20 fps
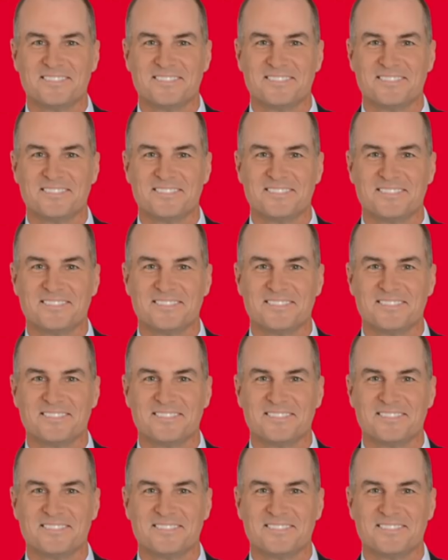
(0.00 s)

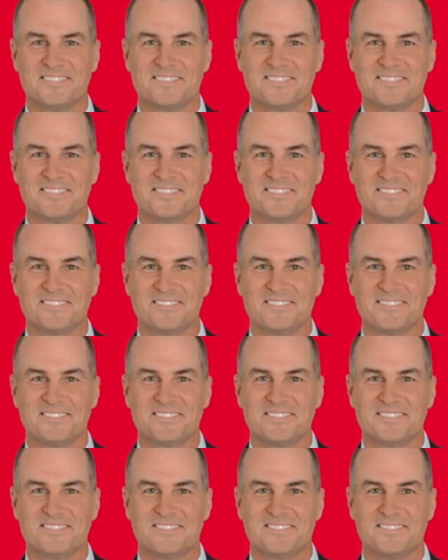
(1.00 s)

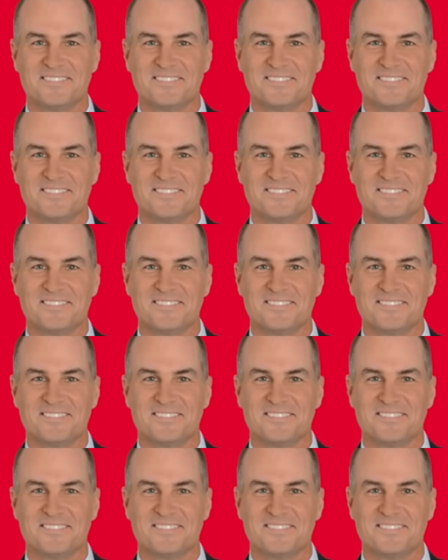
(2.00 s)

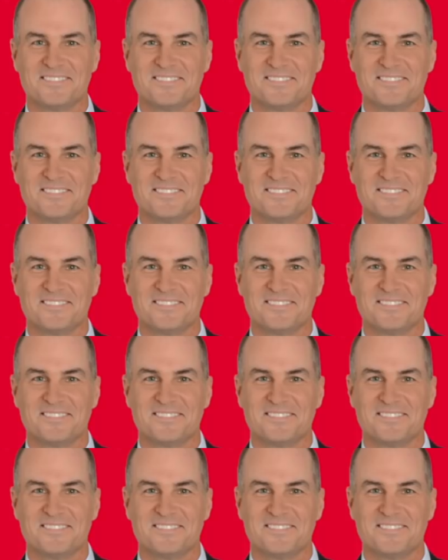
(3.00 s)

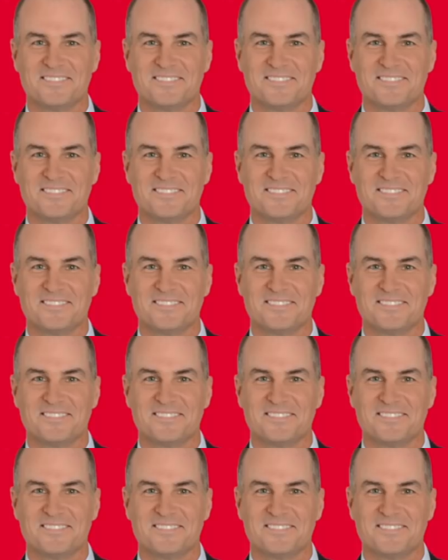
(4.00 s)

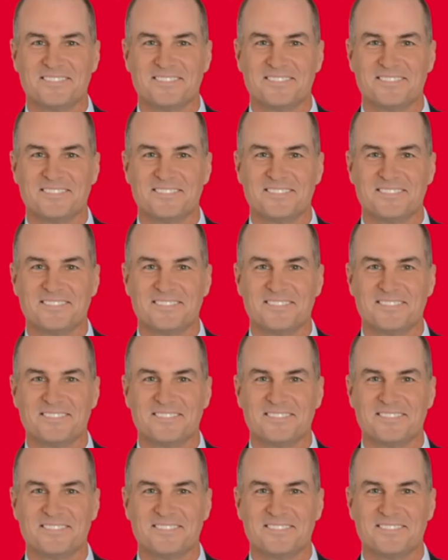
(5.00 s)

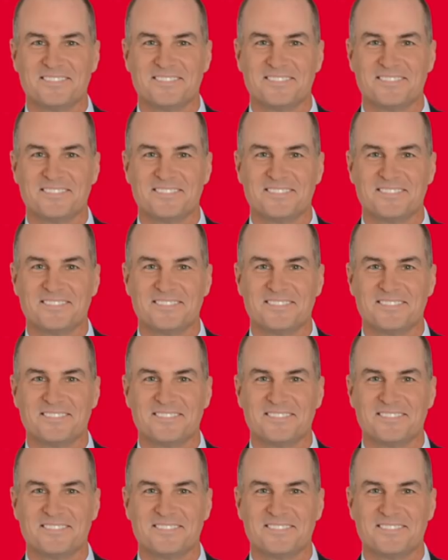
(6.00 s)

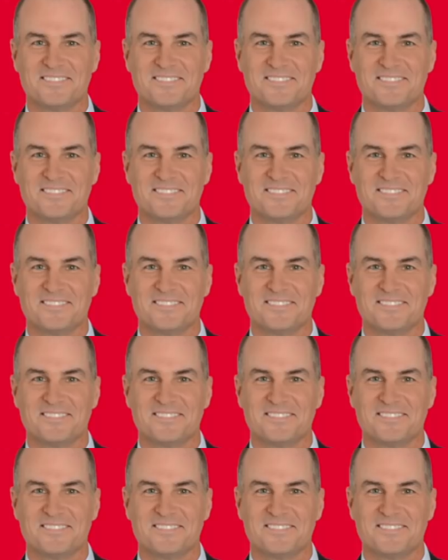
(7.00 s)
The face doesn't move, so there is nothing to read.